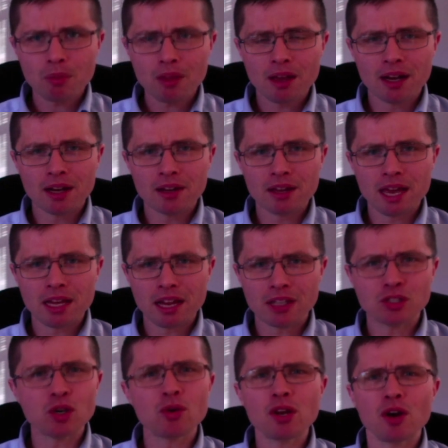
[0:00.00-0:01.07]

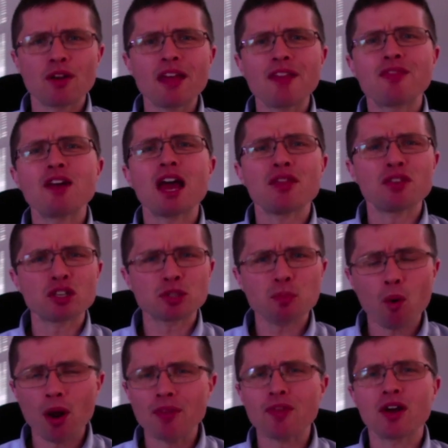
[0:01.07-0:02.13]
at this
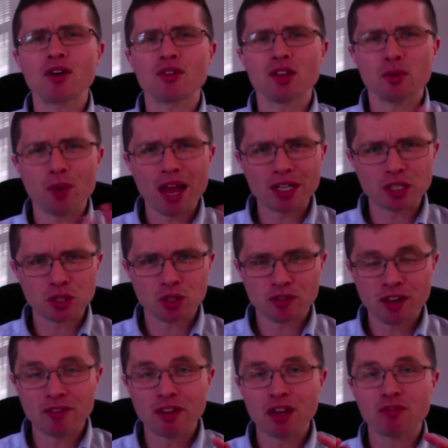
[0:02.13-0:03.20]
point, there we actually sort of
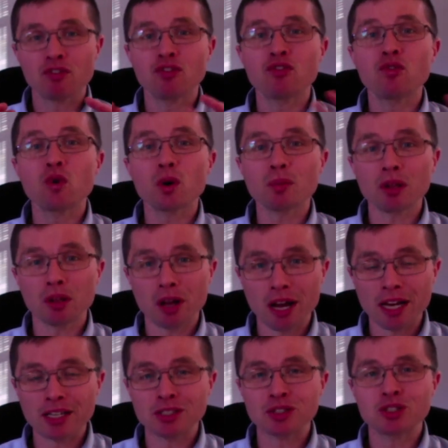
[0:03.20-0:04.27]
have a
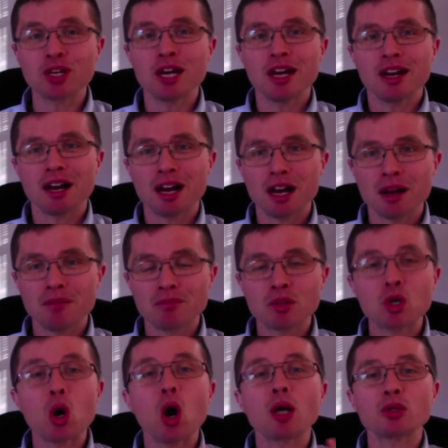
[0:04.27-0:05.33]
formalized
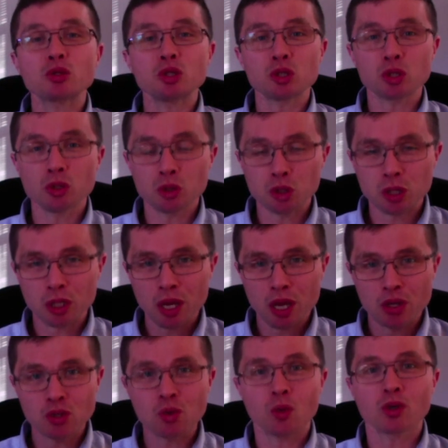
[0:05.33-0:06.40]
constitution
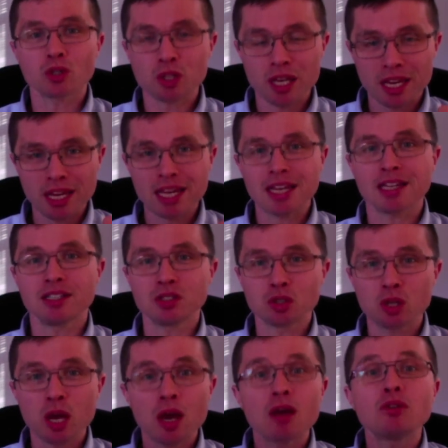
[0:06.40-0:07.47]
endorsing
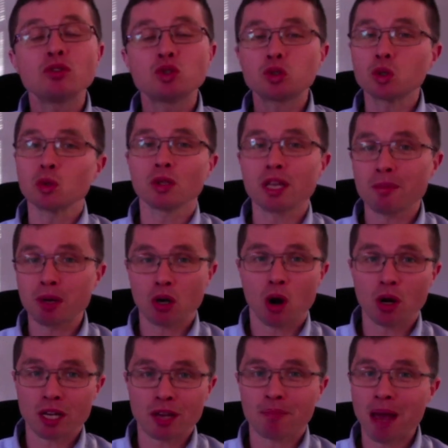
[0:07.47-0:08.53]
his truly
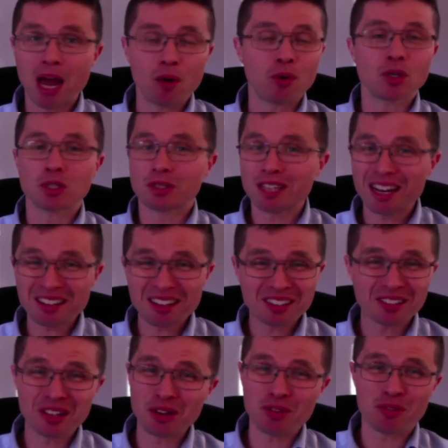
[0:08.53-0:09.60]
monarchic powers.
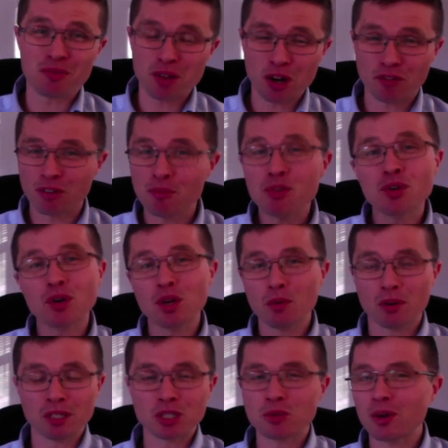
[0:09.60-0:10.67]
Technically, from 31
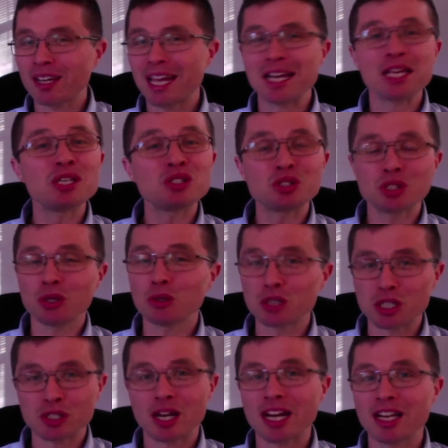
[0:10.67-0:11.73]
to 28, he's still
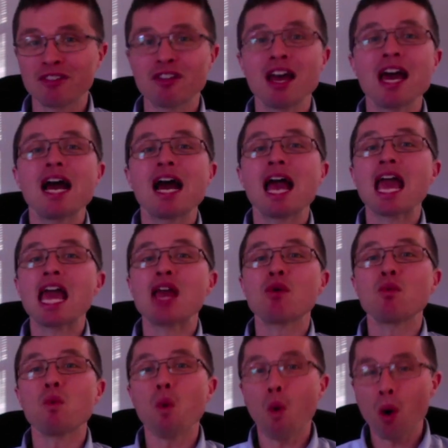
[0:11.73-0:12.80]
just kind of a
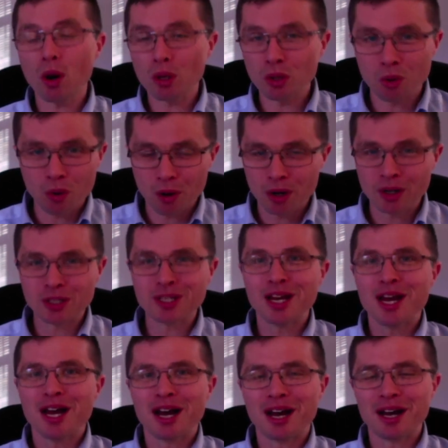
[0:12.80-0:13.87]
warlord.
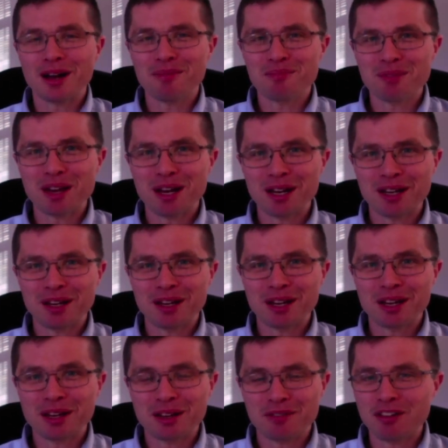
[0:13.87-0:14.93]

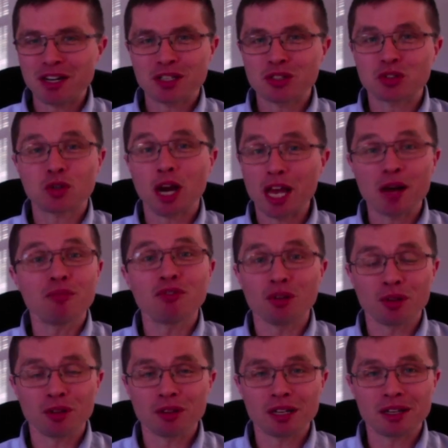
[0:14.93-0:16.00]
In fact, his
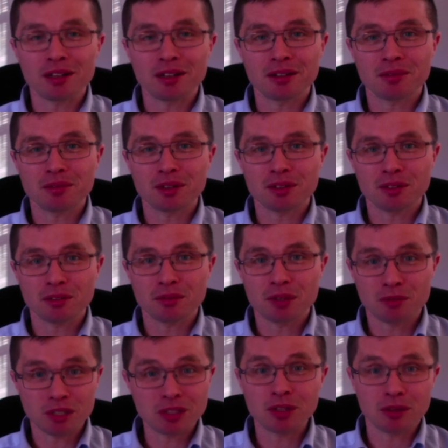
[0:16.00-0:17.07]
triumval,
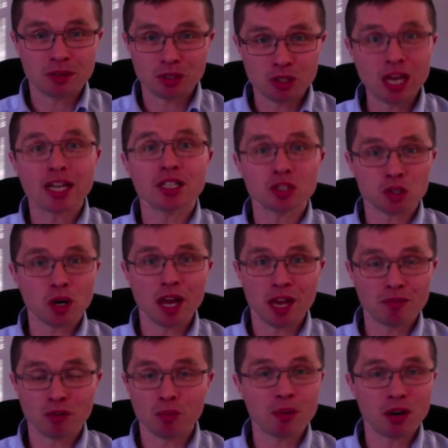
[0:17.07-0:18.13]
the second
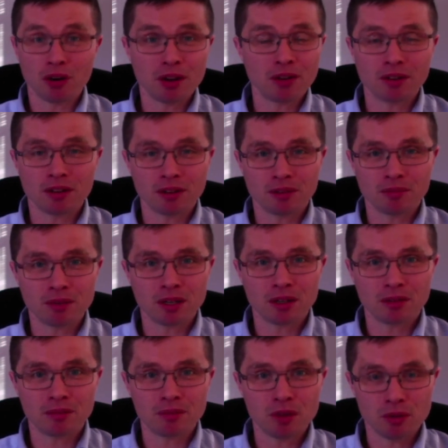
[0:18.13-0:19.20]
triumval period,
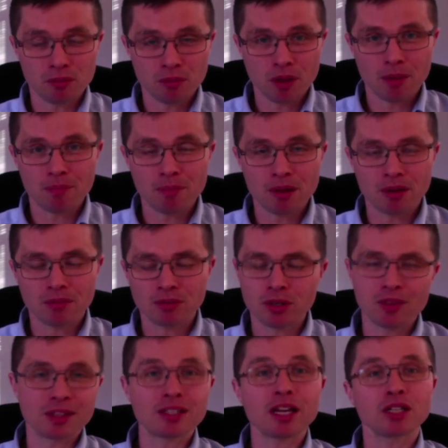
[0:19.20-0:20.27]

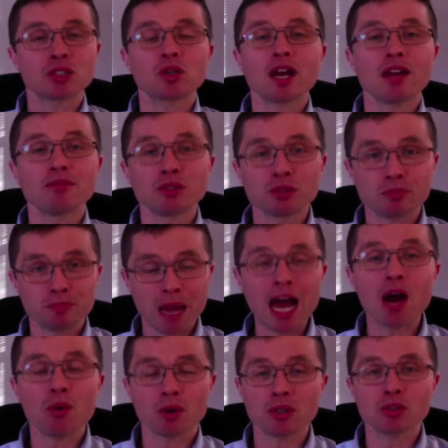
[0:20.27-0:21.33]
the second triumval's
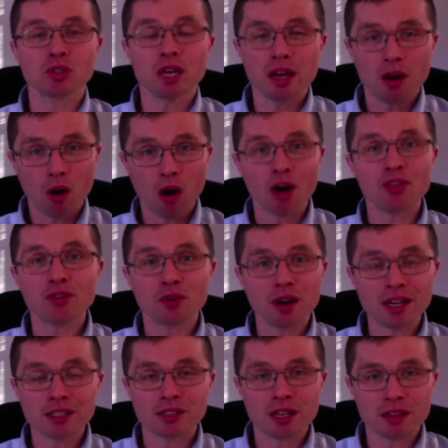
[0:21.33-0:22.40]
powers
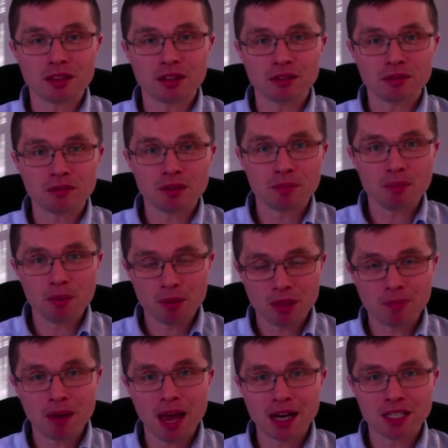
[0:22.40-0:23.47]
authorized at the
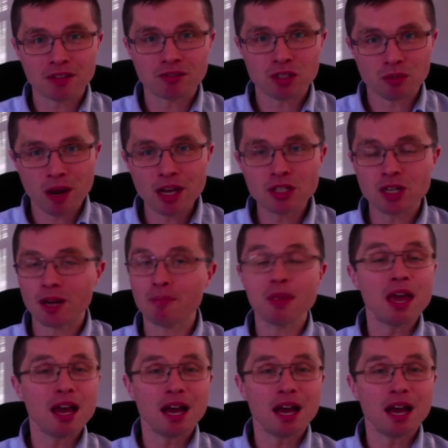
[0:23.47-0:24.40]
Pact of Tarentum,